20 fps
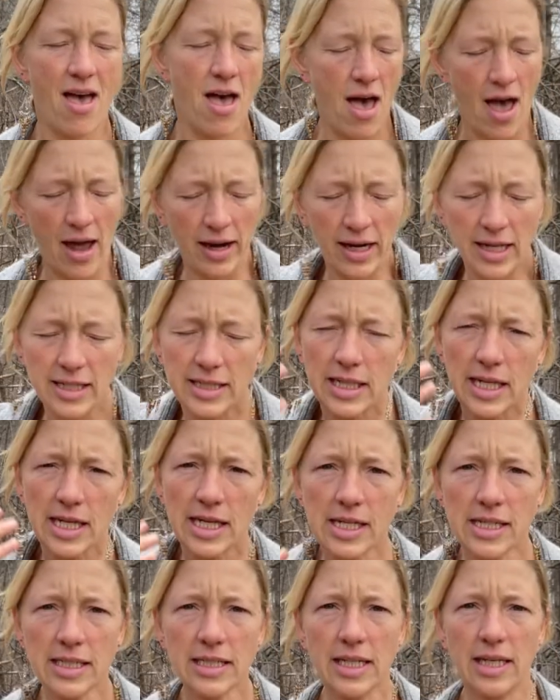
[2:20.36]
And it's
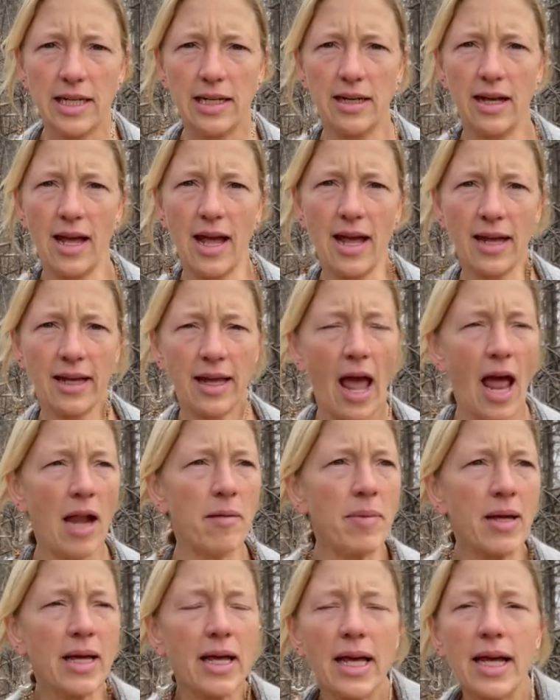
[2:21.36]
easy, it can
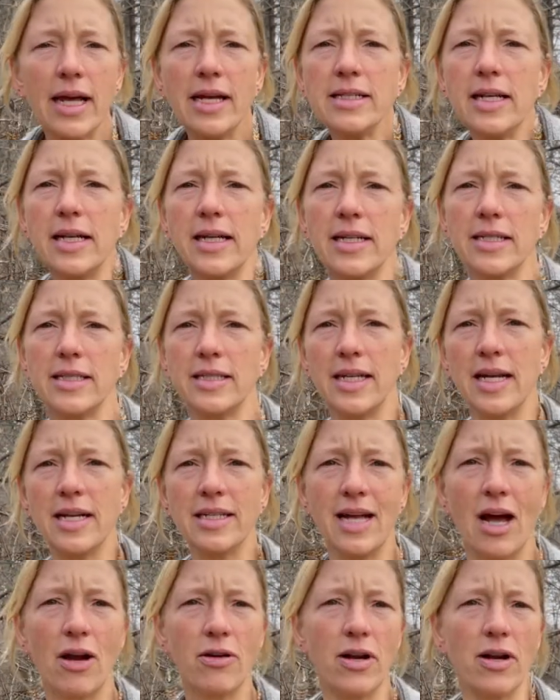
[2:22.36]
be easy to sink
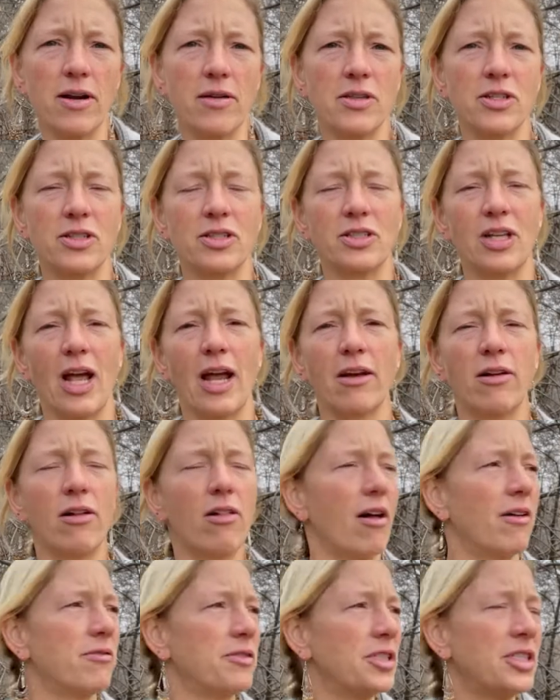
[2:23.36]
down into the cycle
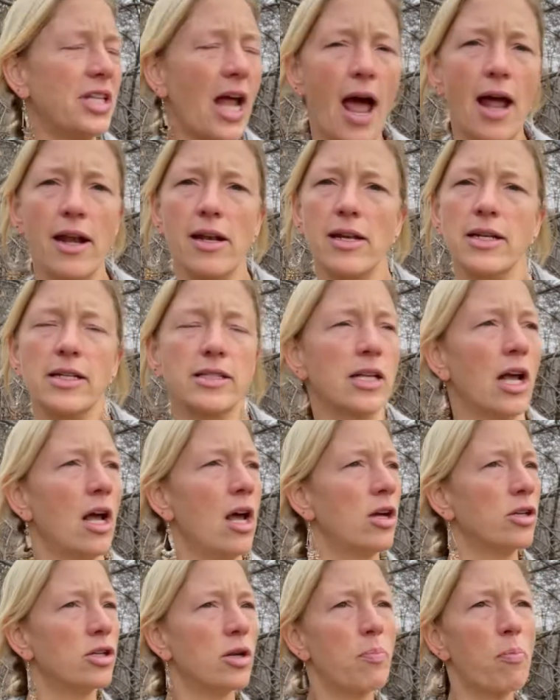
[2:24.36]
of sadness,
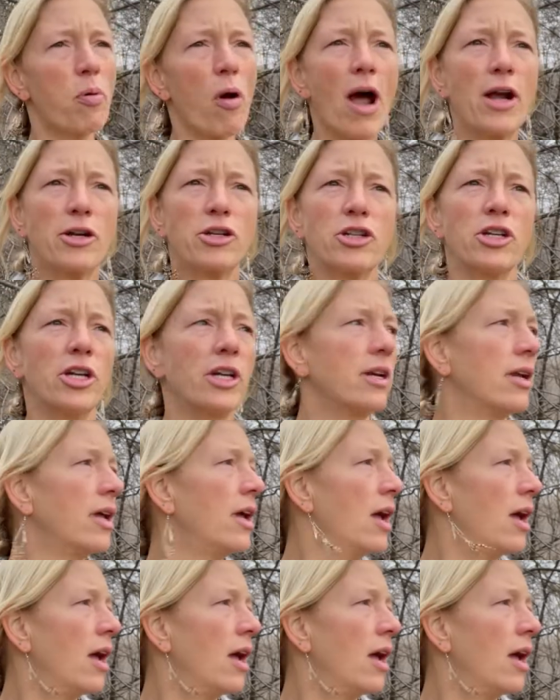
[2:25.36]
depression,